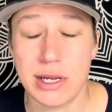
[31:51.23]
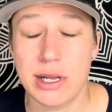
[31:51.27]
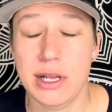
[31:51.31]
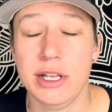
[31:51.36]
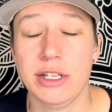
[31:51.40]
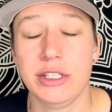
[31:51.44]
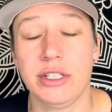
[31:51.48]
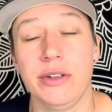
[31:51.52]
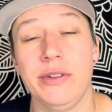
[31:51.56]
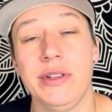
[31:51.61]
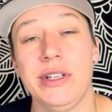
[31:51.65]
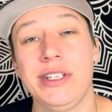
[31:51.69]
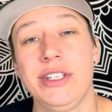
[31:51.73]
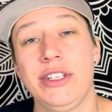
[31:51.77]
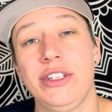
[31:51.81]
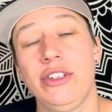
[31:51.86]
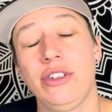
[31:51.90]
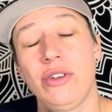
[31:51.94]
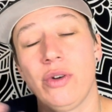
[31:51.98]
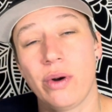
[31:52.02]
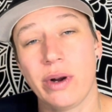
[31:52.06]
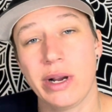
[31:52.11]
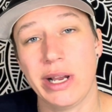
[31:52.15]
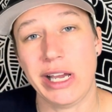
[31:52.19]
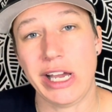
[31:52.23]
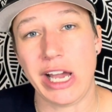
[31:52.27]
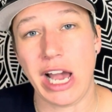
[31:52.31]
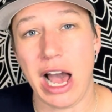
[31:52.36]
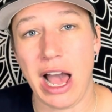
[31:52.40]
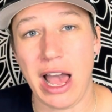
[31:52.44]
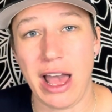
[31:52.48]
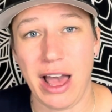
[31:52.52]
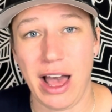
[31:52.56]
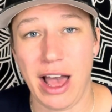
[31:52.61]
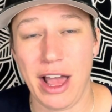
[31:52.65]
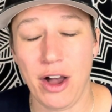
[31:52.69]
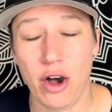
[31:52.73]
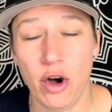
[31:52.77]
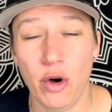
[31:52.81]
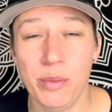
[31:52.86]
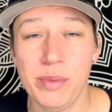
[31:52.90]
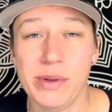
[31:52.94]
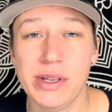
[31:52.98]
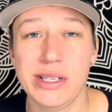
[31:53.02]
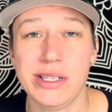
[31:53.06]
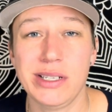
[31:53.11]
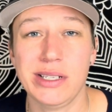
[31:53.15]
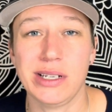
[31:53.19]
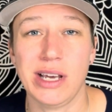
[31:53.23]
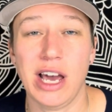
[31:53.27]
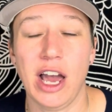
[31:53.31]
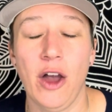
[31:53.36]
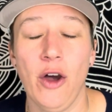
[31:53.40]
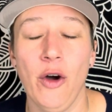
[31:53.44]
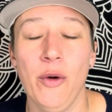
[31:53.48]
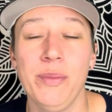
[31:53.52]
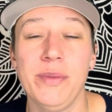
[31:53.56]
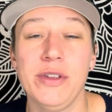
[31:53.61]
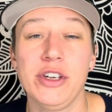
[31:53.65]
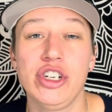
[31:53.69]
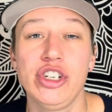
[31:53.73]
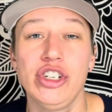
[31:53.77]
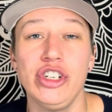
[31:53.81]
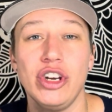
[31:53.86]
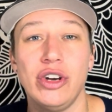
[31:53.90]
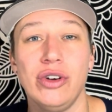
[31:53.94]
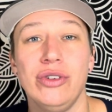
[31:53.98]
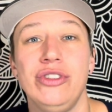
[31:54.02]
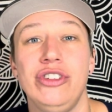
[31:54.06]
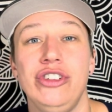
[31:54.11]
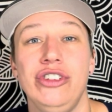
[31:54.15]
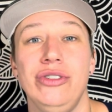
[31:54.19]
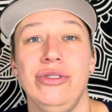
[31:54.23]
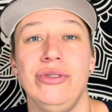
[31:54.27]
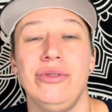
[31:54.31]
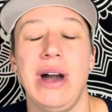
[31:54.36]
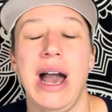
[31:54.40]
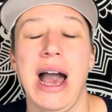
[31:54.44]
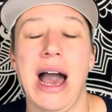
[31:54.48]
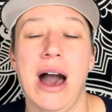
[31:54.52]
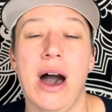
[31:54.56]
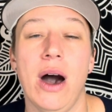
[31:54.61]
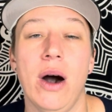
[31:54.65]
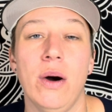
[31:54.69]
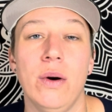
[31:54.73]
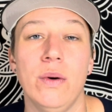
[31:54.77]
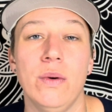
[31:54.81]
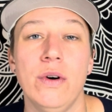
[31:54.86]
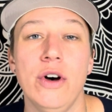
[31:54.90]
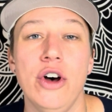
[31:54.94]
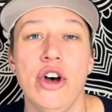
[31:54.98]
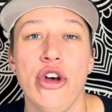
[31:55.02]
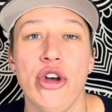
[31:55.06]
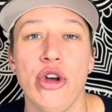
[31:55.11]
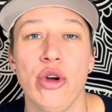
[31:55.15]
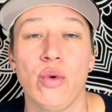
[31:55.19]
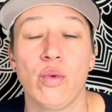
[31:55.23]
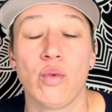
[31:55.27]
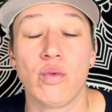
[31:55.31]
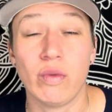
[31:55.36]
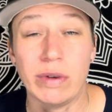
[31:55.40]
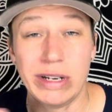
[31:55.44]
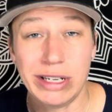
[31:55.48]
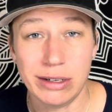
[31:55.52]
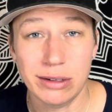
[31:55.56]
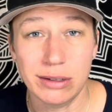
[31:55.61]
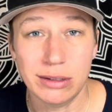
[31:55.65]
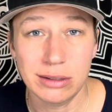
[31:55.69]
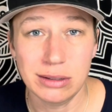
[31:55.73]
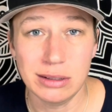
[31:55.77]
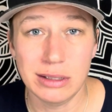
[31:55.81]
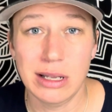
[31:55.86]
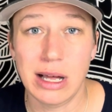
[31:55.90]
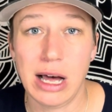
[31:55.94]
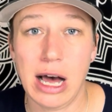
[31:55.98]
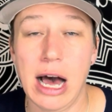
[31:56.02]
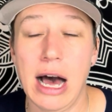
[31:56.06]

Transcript: So this story, I hope this shows you how real